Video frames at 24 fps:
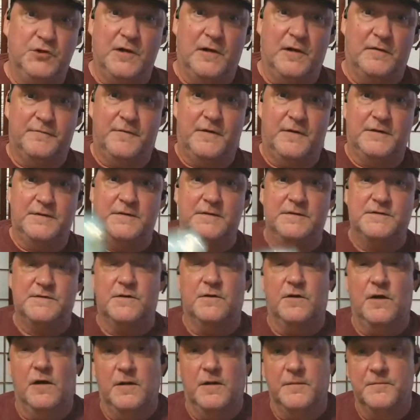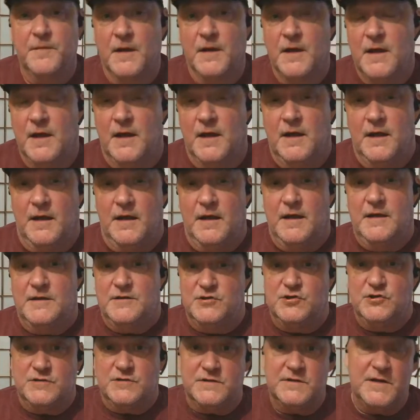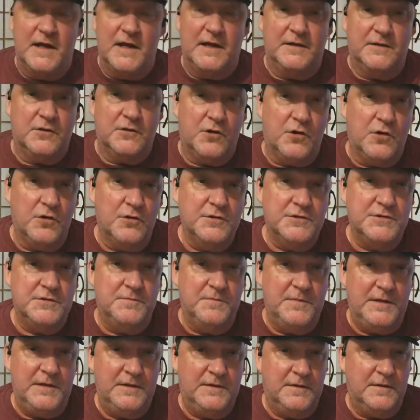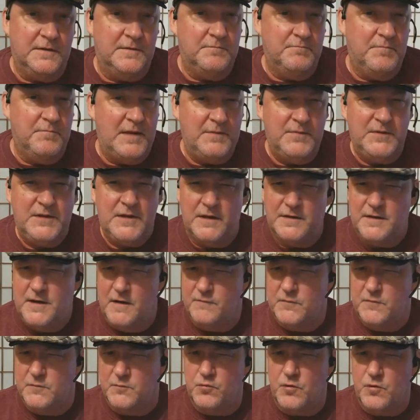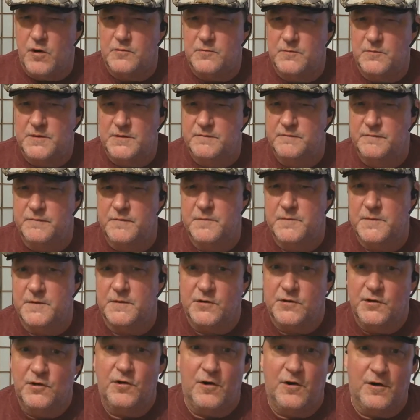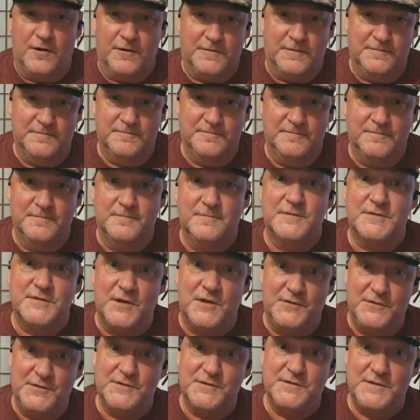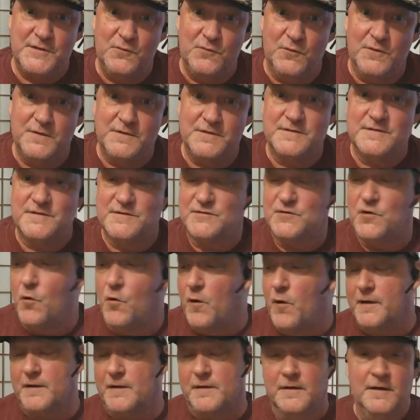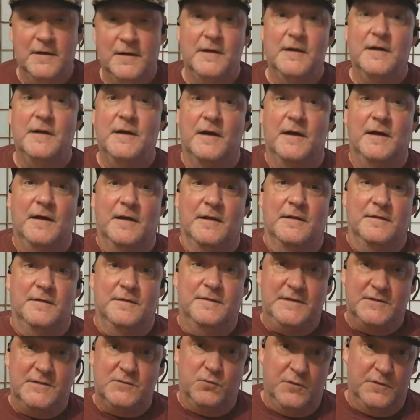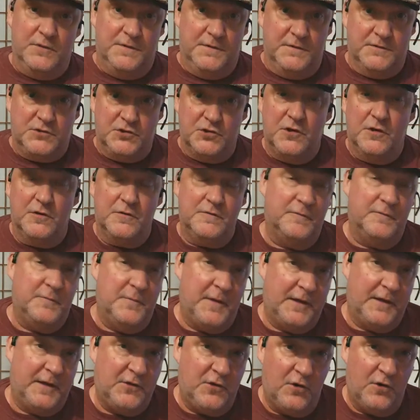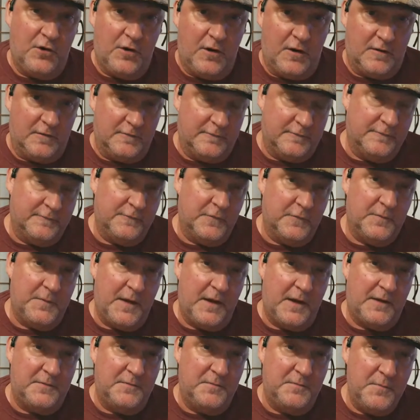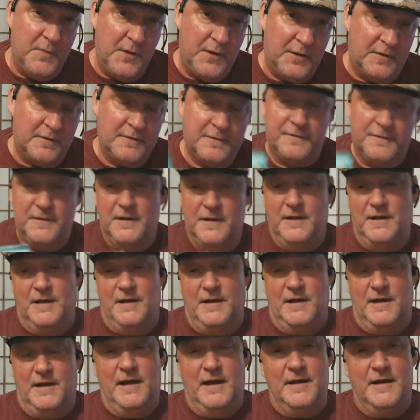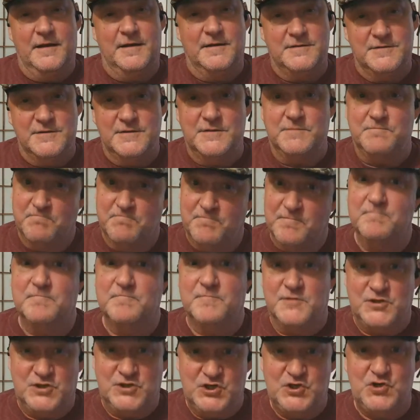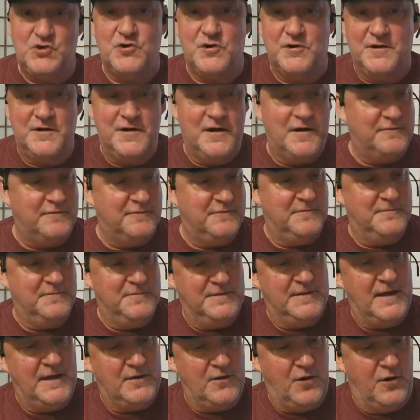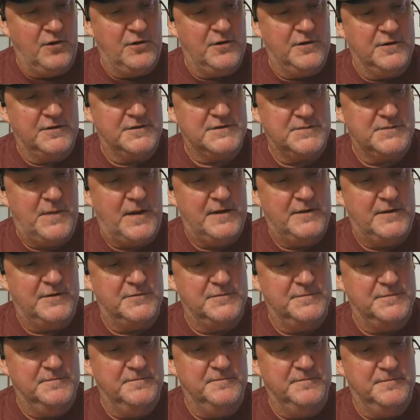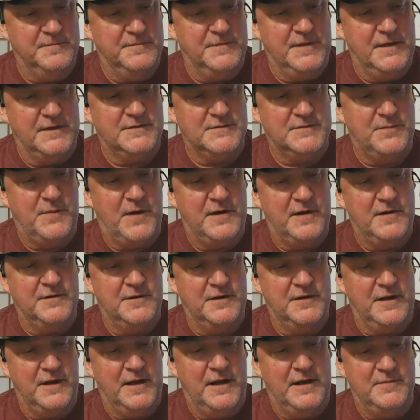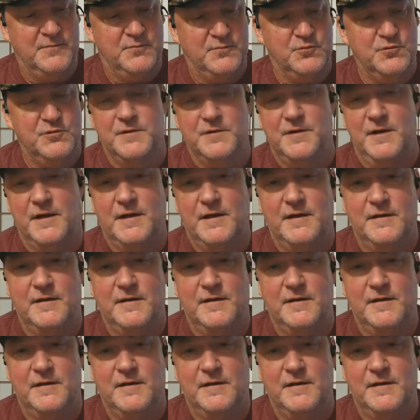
could not find these at all. And just today it occurred to me that maybe I never brought them in from the car. So you see where this is going. These were in the trunk of my car for about a month, and sure enough, they are expired. They expired April